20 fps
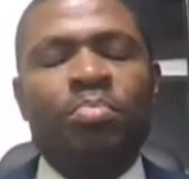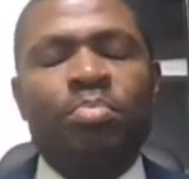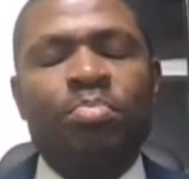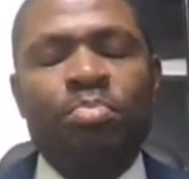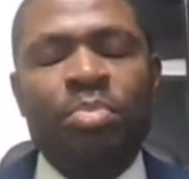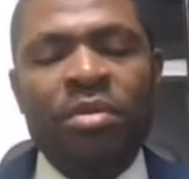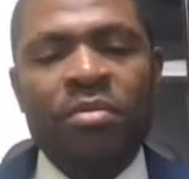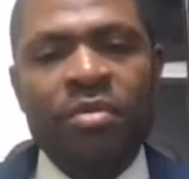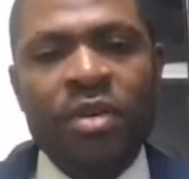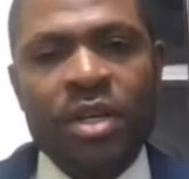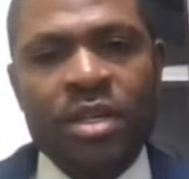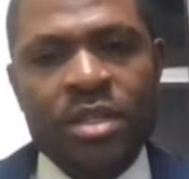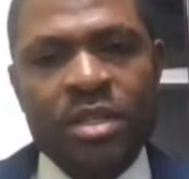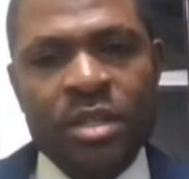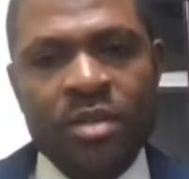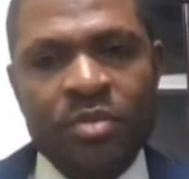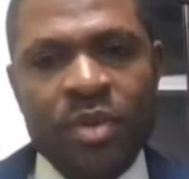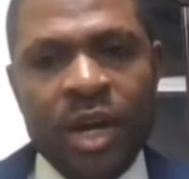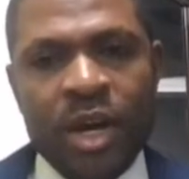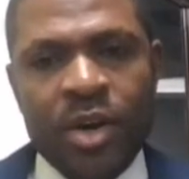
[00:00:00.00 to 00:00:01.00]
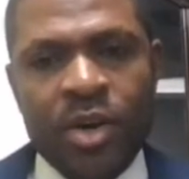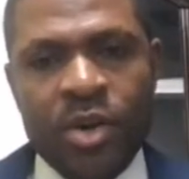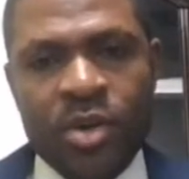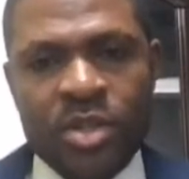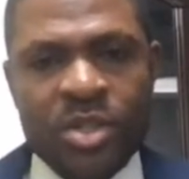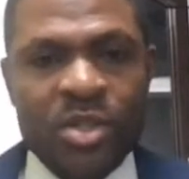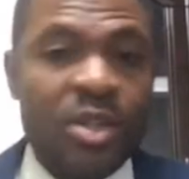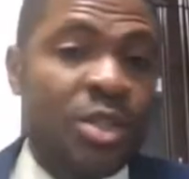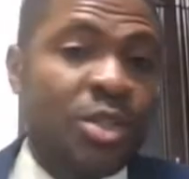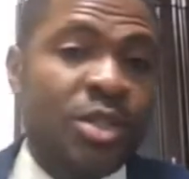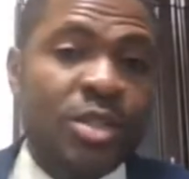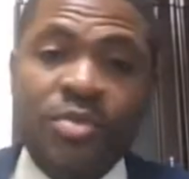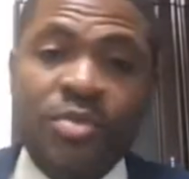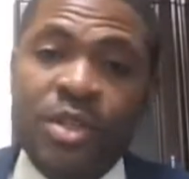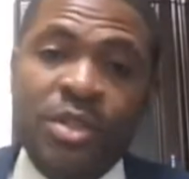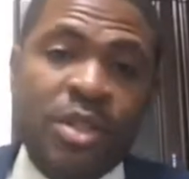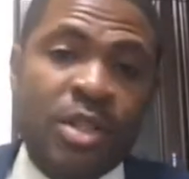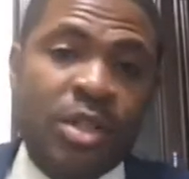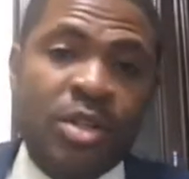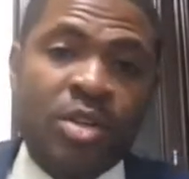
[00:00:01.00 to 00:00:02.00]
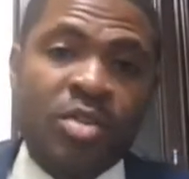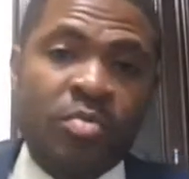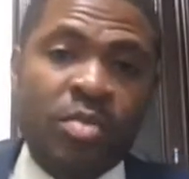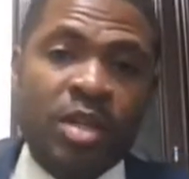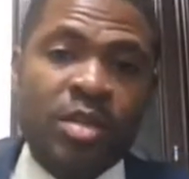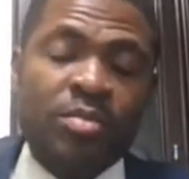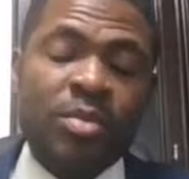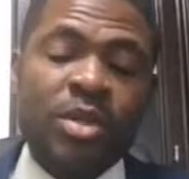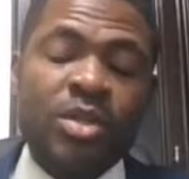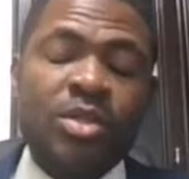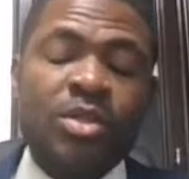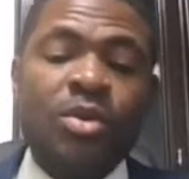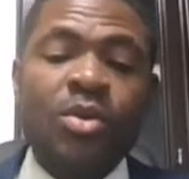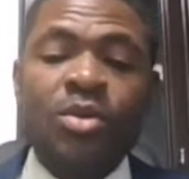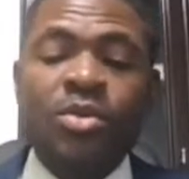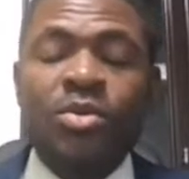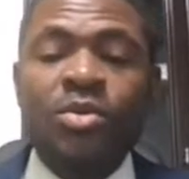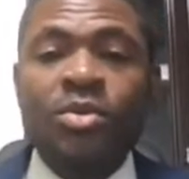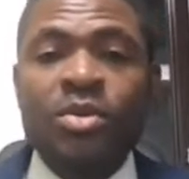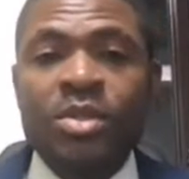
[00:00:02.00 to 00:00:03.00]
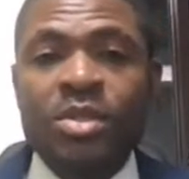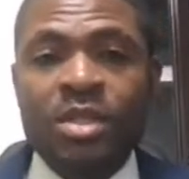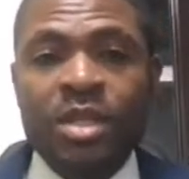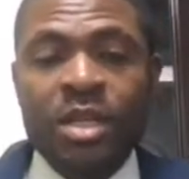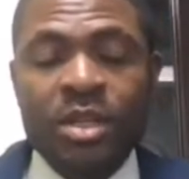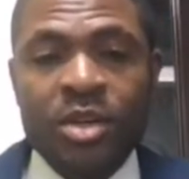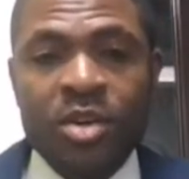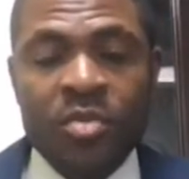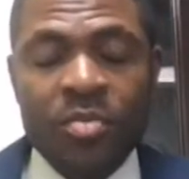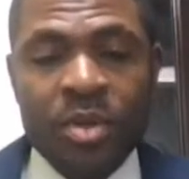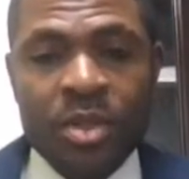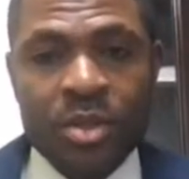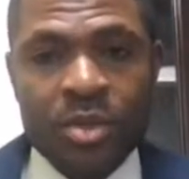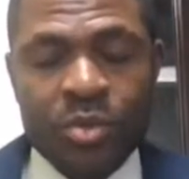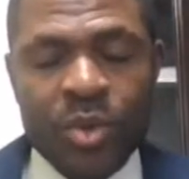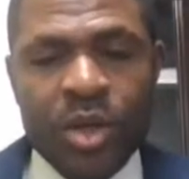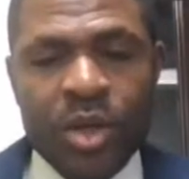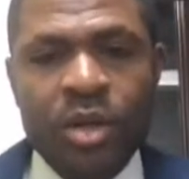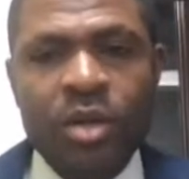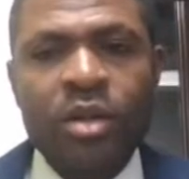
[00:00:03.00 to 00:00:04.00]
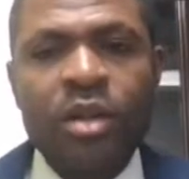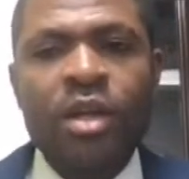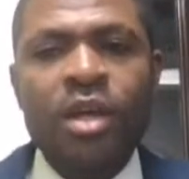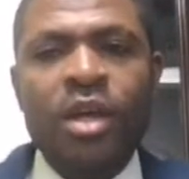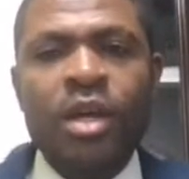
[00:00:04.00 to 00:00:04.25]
pervasive across not just federal government, but also in state governments as well.